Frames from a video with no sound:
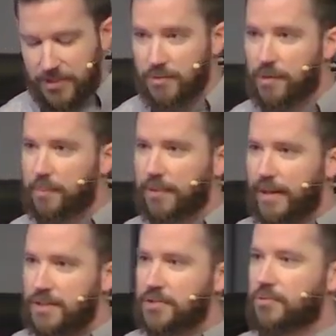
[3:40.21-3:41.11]
to
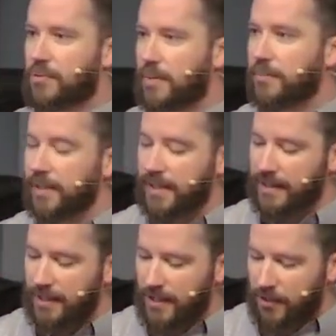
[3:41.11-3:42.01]
replace
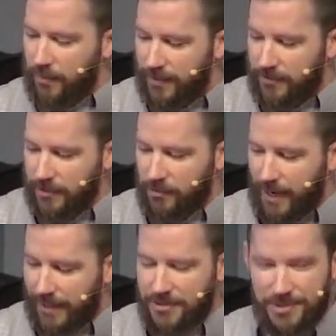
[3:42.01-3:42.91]
grumbling with
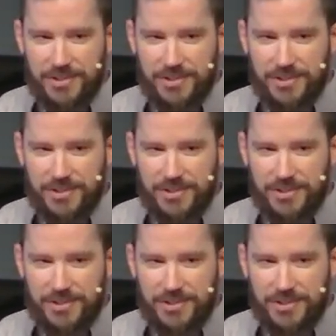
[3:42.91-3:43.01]
gratitude.